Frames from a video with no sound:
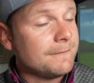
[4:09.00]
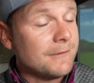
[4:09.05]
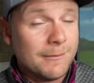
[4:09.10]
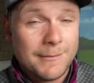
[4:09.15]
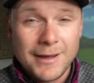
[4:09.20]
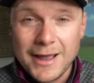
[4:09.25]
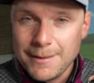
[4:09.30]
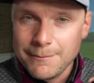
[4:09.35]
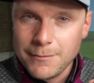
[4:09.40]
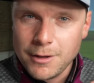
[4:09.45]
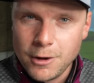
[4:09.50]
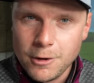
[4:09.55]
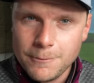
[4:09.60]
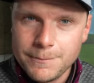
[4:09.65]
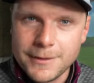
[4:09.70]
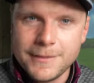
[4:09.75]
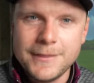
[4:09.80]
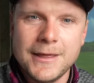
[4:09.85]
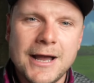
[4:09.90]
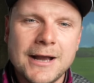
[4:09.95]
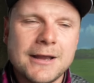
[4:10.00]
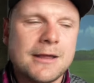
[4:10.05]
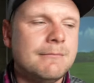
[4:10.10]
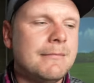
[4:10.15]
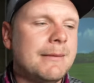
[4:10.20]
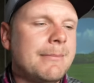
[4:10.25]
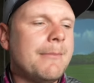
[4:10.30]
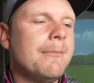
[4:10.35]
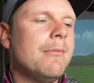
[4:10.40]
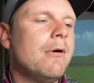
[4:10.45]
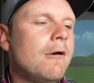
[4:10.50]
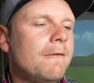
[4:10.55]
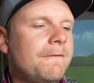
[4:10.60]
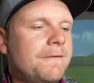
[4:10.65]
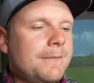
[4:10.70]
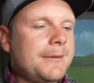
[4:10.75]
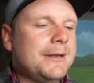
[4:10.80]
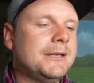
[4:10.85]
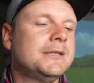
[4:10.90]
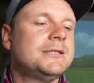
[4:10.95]
them, I am hoping that I can maybe morph
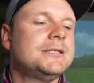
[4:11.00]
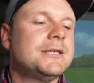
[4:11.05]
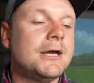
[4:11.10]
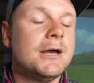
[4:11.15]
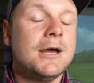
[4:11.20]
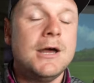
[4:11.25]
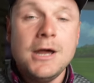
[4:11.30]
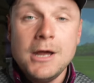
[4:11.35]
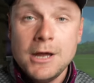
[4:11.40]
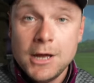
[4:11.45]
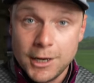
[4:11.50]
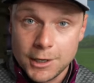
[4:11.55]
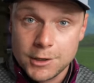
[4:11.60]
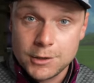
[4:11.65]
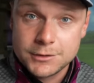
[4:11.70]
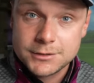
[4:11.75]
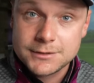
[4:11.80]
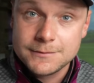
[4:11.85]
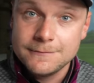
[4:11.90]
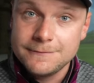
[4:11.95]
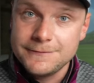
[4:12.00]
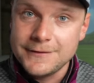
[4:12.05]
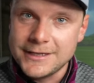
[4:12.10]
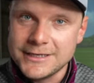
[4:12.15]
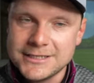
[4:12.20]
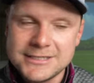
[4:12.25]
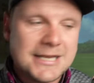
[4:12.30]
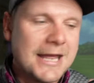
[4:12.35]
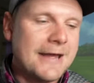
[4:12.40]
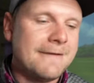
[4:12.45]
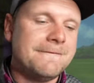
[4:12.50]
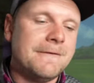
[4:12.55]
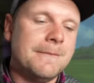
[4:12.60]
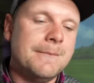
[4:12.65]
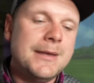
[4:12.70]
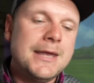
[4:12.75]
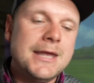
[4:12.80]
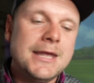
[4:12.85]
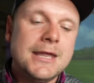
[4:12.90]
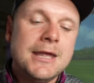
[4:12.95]
them into a custom fitted set for
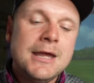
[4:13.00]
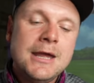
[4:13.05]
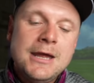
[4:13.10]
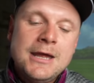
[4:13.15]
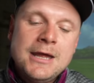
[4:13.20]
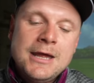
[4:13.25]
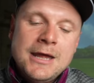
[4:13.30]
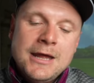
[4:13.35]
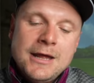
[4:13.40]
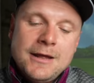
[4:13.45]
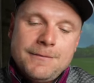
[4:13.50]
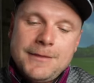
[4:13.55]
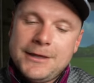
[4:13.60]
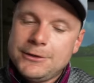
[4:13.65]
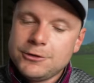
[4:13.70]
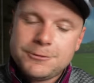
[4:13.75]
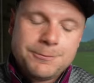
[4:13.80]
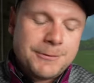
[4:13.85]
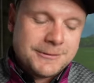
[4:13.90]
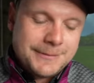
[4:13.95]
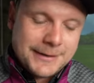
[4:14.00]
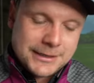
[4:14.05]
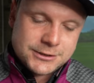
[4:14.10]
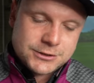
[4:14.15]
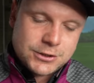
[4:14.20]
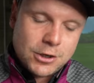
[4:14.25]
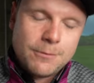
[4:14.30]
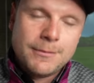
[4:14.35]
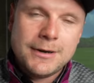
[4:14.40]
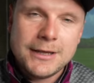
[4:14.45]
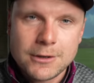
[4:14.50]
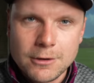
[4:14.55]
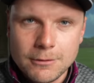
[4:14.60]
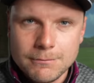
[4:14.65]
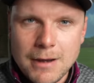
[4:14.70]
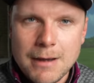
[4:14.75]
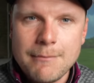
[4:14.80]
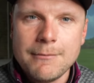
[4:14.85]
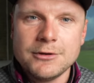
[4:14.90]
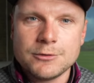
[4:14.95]
me. It just brings back so many good
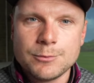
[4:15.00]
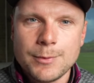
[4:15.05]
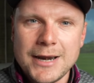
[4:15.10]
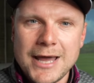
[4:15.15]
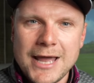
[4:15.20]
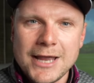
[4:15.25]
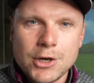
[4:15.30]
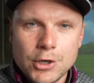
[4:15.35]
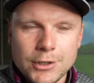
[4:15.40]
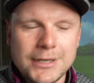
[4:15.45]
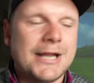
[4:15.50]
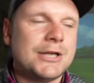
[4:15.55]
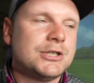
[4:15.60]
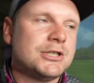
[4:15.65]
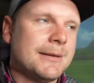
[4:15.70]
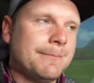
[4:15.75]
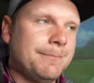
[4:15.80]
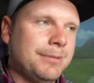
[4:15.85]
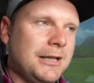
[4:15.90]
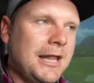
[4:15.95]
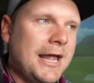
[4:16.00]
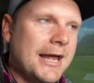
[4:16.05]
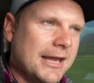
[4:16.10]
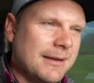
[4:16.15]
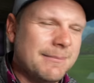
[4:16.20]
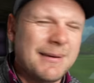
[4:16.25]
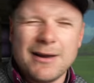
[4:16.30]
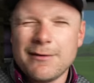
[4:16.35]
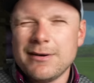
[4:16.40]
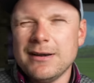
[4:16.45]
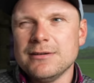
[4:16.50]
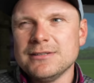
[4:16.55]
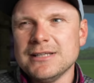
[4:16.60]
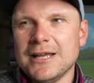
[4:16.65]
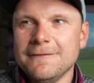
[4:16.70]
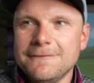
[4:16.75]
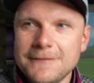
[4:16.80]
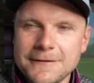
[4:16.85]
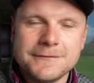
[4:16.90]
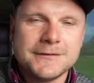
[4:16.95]
memories. When I could actually play back when I was
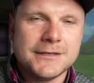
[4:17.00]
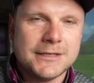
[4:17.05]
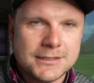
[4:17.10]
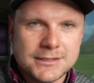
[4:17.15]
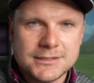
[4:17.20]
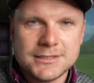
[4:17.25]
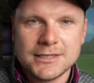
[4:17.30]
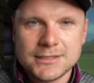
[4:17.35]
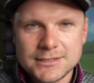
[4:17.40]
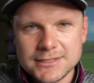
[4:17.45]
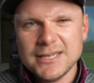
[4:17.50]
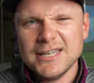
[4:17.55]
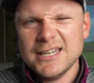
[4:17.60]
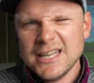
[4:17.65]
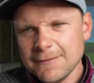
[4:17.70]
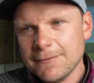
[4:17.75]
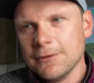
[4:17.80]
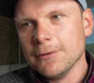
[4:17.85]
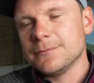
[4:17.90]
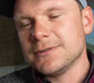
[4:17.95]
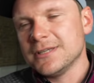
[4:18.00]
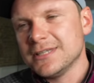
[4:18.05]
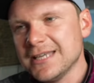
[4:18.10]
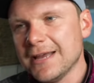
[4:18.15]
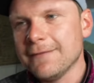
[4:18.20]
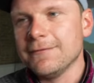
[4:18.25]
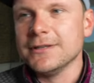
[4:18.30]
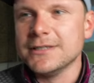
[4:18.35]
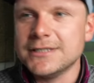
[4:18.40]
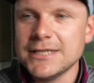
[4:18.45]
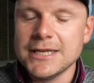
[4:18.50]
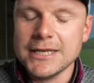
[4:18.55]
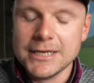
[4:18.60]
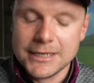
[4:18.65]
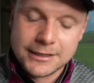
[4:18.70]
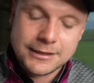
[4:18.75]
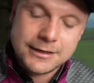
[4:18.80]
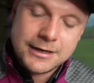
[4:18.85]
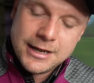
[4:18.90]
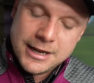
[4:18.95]
like 15, 16, even up to
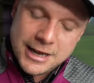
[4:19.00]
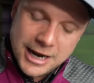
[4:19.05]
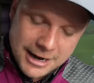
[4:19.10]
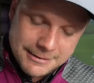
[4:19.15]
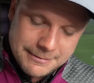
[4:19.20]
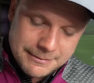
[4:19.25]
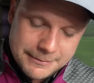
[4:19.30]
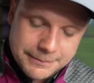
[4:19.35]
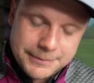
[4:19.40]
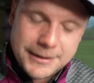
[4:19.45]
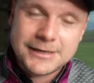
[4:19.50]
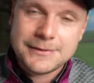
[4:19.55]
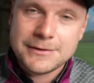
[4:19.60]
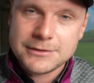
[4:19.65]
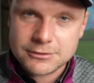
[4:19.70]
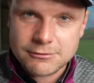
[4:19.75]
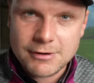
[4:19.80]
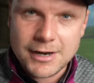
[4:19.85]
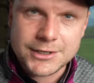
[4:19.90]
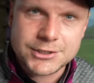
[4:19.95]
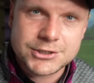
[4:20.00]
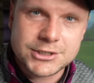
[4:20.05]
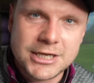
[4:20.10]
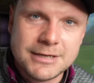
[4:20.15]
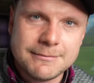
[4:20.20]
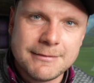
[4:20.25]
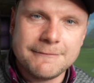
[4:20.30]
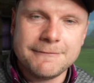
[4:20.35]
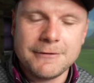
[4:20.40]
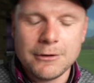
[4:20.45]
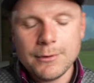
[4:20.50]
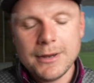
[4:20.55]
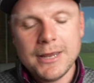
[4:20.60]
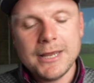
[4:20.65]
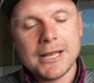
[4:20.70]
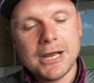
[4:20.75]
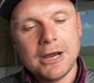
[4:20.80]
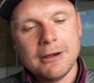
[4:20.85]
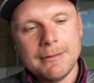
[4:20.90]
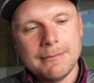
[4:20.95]
17, I remember playing in the scratch team every
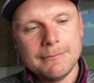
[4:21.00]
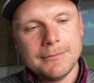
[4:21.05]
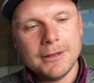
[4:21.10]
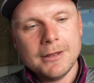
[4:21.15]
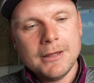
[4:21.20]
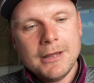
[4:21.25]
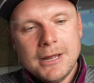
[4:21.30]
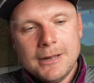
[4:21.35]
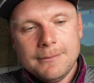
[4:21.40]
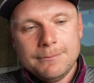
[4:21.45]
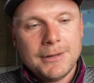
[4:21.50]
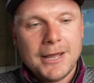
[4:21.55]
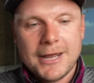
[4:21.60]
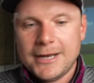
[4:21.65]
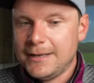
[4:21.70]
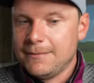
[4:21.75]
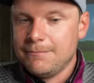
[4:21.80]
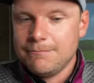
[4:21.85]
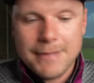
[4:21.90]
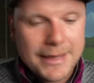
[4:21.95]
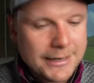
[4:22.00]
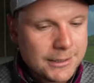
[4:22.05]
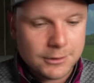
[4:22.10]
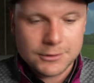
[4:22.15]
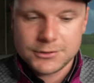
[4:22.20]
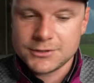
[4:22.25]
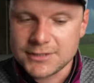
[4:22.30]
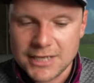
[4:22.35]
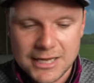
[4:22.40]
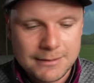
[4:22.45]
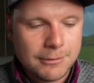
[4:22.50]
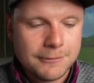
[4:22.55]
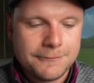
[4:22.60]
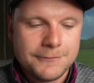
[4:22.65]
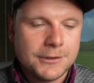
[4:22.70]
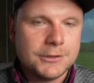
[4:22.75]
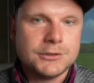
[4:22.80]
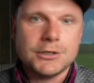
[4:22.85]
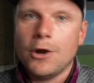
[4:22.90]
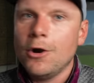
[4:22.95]
week. I remember playing in medals,
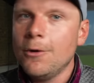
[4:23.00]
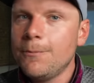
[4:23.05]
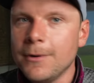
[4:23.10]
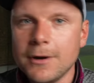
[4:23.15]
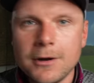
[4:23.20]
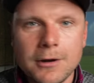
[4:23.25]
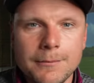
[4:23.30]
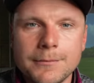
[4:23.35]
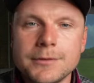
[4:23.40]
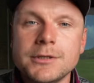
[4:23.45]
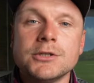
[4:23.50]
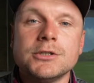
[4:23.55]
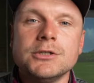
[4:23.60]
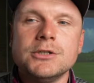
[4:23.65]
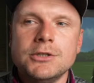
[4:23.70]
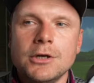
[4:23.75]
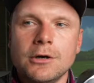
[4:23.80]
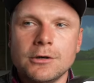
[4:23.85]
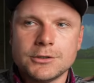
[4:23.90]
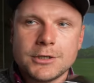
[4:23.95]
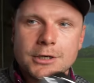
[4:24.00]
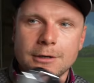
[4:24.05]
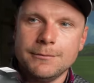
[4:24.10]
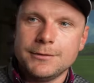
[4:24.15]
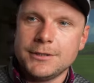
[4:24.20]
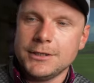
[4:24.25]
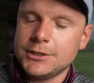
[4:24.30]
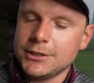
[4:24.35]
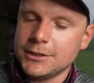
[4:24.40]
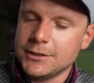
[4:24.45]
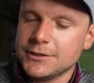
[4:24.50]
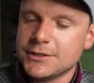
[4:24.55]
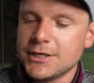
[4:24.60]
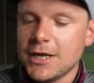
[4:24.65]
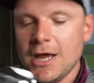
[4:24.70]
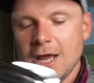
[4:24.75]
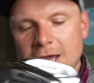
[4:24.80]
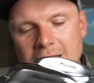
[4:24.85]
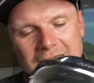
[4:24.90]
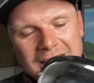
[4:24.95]
Stableford's, open competitions, Yorkshire competitions.
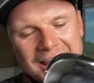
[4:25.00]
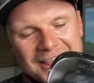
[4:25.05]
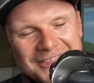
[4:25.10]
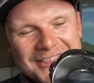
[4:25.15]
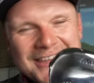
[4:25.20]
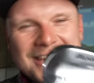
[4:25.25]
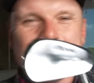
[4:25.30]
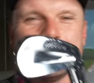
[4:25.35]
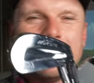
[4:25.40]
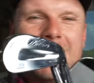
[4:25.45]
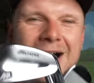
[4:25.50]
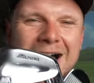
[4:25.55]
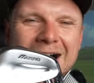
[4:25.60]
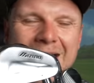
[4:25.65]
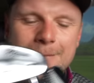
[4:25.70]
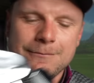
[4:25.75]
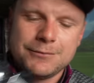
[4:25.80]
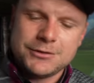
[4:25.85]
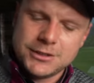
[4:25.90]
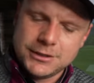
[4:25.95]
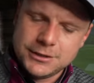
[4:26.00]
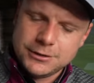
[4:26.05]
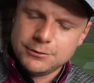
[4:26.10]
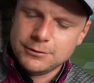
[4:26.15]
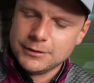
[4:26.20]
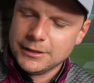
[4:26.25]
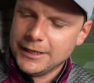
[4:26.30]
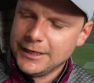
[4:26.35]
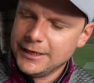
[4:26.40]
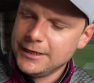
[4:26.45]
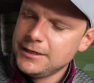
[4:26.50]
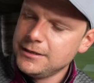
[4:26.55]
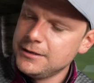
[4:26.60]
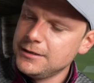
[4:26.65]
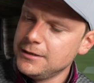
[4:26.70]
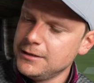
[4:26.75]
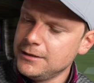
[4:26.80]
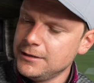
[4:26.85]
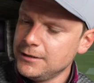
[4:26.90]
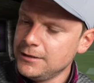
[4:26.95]
And these were absolutely,
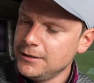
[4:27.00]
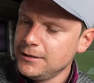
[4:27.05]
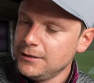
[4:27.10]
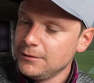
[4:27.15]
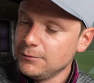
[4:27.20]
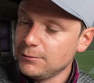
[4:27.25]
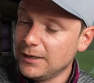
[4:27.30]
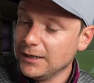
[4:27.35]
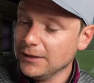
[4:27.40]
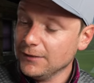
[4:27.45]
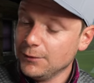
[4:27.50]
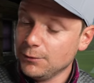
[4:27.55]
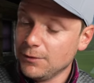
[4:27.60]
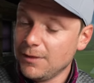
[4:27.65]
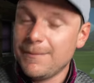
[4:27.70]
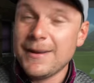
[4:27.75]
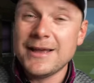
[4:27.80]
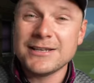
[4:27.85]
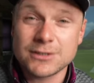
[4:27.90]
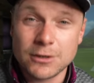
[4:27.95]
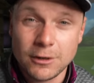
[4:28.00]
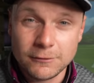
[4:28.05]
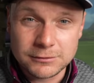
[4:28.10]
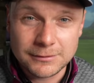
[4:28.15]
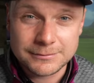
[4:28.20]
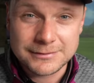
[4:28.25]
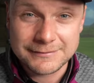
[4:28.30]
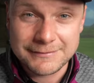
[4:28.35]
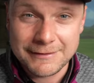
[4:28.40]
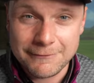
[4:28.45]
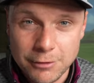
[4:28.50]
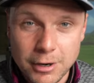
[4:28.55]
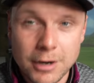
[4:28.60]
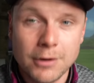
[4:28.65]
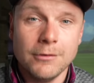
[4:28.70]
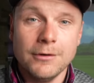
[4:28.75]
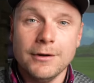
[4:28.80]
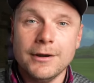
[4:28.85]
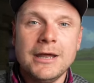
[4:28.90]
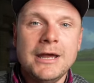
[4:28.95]
well, they were the best golf clubs I've ever
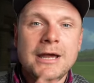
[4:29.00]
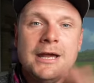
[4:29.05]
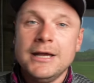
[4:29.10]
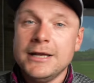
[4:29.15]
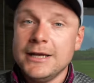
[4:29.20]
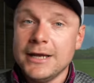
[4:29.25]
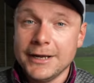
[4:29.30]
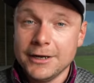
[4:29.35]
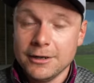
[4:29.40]
owned. I